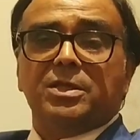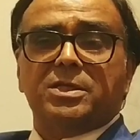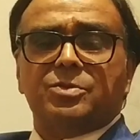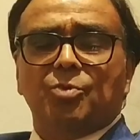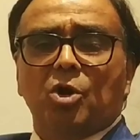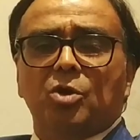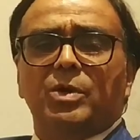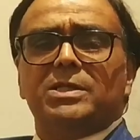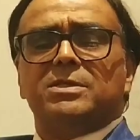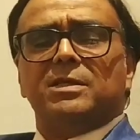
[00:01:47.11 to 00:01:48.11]
The small
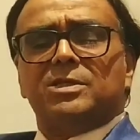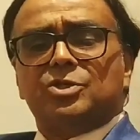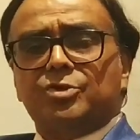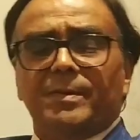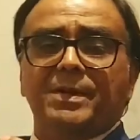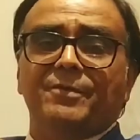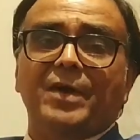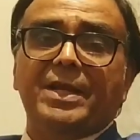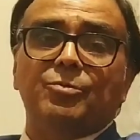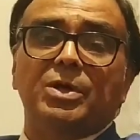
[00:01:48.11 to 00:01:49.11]
ones, the extremely
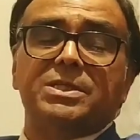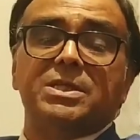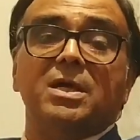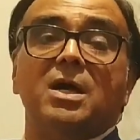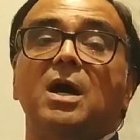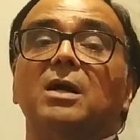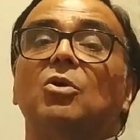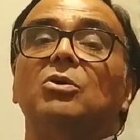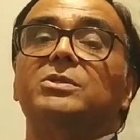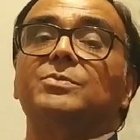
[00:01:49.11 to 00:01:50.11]
fine ones, are
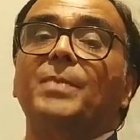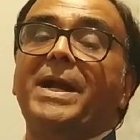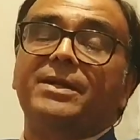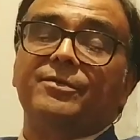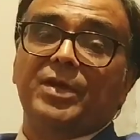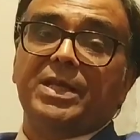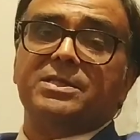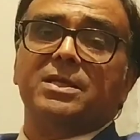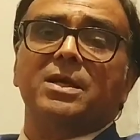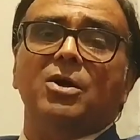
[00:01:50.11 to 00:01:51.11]
called spider veins,